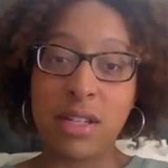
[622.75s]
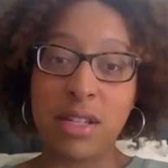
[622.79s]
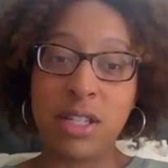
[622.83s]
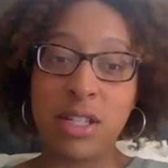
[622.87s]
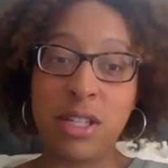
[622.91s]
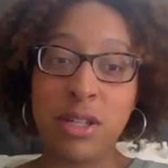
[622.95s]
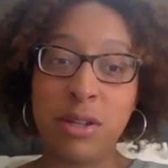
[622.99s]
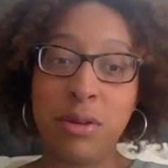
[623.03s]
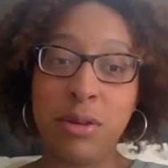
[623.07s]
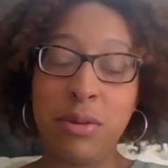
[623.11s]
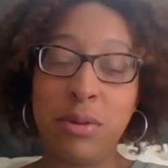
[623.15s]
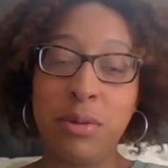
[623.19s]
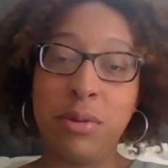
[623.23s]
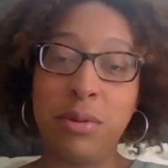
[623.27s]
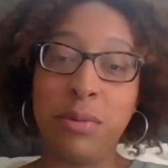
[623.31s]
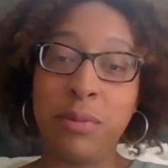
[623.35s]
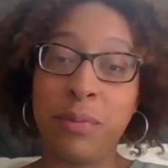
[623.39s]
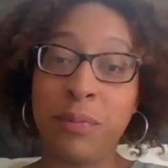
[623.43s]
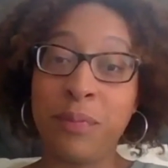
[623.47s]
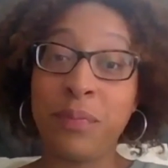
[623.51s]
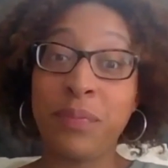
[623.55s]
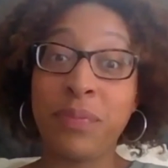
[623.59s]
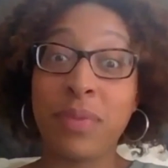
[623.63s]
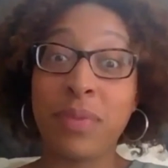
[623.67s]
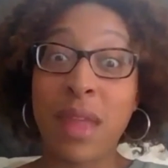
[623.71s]

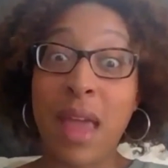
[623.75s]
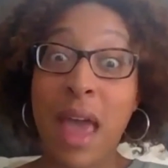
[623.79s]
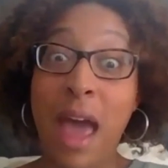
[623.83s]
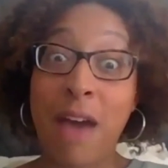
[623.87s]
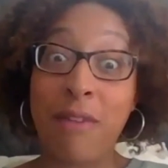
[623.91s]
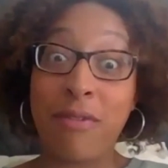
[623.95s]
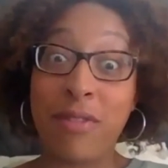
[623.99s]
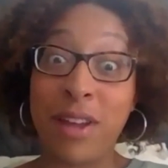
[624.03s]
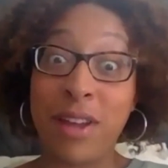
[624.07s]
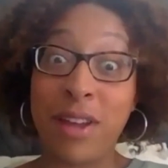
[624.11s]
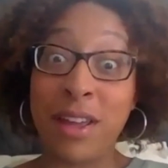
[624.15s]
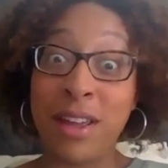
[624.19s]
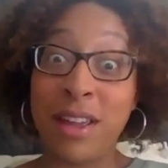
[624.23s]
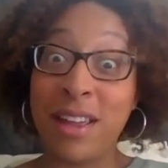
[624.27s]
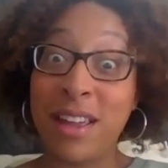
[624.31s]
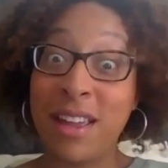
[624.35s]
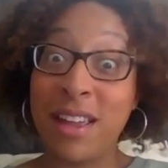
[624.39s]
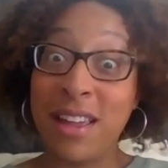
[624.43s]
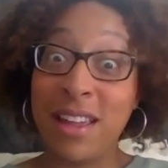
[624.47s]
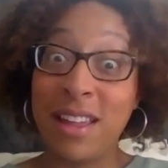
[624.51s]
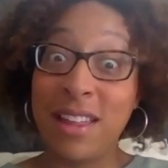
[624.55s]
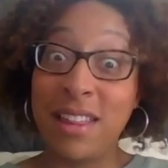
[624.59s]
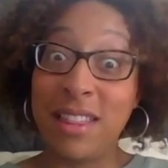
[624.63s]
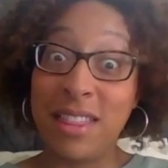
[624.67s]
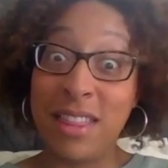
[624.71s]
to having
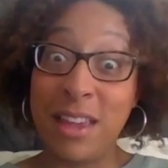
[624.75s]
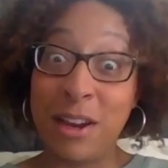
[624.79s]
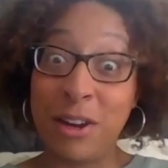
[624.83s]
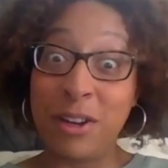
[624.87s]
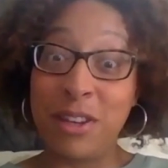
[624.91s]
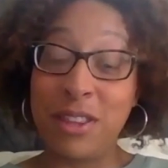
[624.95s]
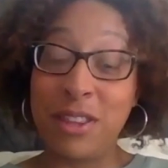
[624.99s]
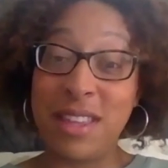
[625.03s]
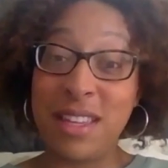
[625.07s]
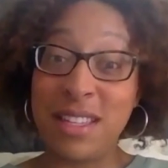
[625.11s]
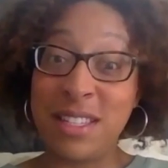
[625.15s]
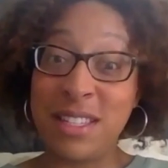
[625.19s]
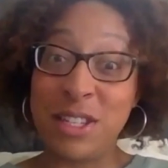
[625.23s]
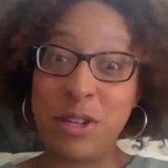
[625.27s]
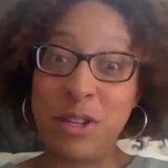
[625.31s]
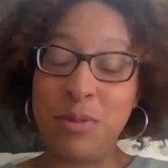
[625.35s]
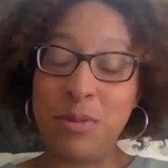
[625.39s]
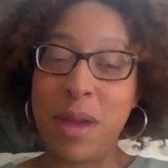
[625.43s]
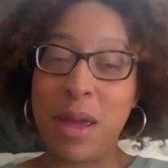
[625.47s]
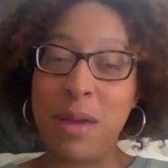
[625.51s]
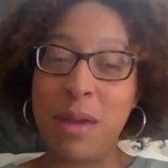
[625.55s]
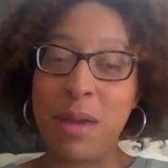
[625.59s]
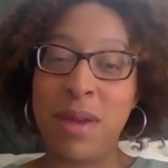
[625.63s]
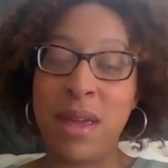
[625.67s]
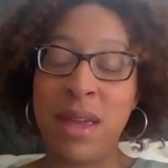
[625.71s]
this new
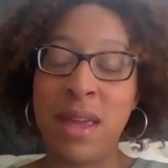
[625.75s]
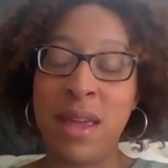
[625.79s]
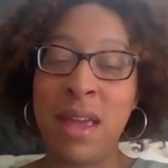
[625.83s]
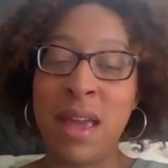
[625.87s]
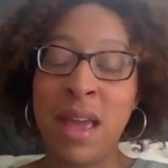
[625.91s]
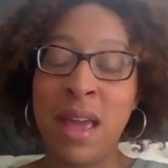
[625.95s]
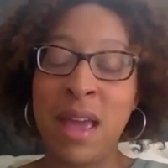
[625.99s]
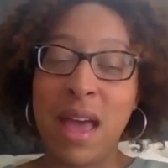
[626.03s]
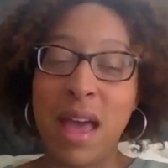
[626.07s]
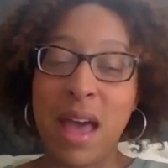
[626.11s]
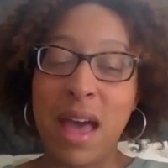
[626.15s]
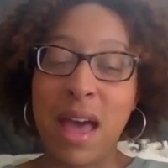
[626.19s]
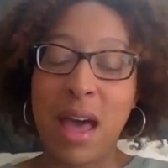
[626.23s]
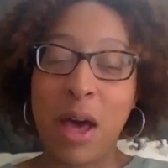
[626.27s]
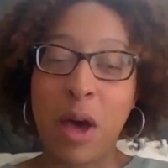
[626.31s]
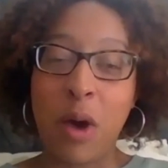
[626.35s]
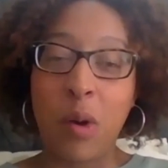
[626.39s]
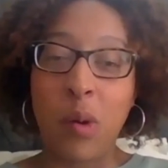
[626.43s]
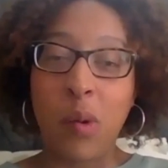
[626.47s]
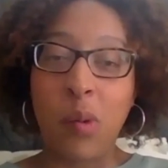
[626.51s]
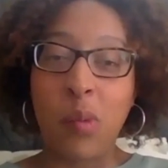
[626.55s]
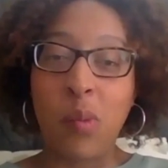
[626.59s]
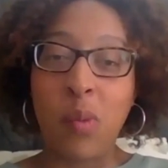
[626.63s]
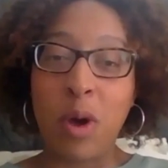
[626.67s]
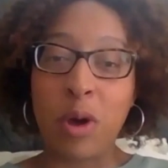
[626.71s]
baby
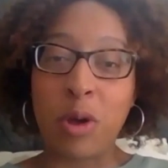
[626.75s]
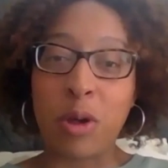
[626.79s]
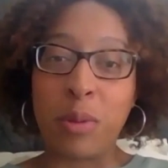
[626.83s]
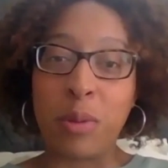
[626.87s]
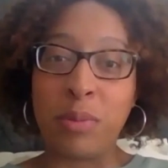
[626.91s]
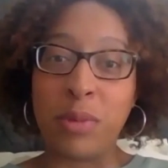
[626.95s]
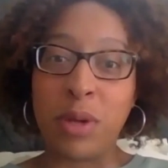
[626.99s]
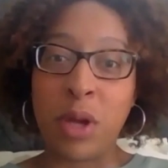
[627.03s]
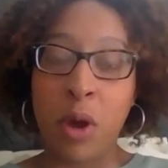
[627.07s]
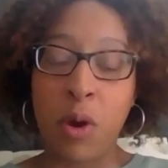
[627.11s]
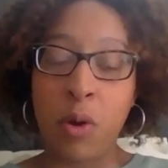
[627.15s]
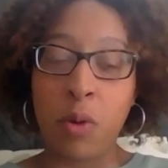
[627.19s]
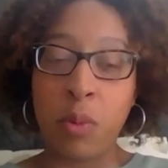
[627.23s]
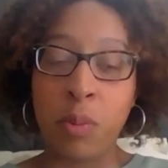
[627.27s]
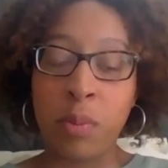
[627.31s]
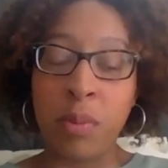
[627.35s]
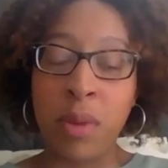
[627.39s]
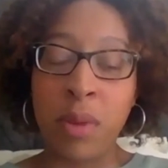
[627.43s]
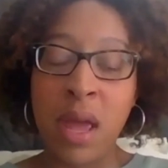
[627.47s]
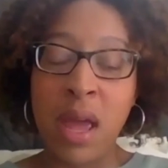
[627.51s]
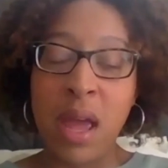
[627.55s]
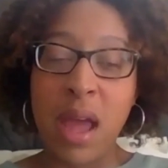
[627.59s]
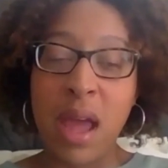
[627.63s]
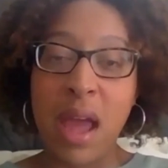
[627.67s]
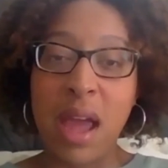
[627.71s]
welcomed home.
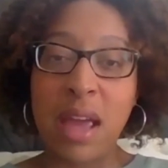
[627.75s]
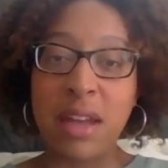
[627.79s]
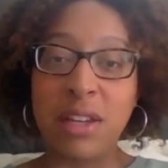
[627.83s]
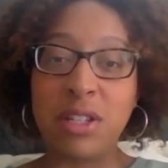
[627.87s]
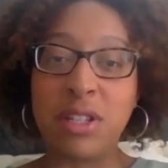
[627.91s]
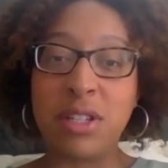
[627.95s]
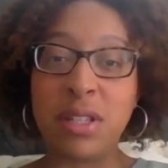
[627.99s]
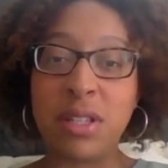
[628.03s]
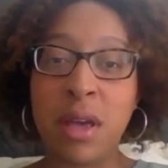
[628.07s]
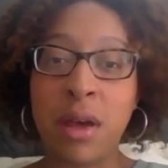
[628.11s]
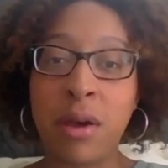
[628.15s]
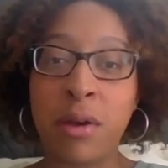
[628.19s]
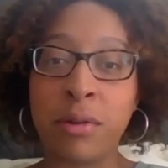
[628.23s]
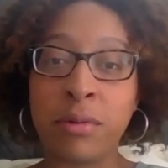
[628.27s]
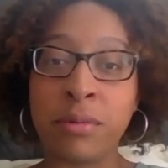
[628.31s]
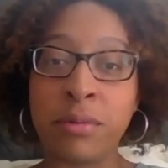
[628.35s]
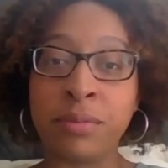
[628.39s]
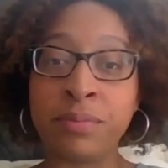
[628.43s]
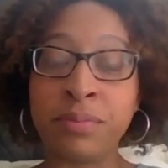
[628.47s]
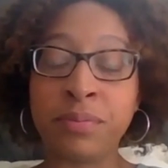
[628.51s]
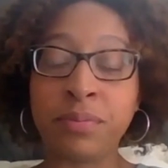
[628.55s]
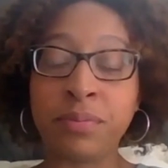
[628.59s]
And so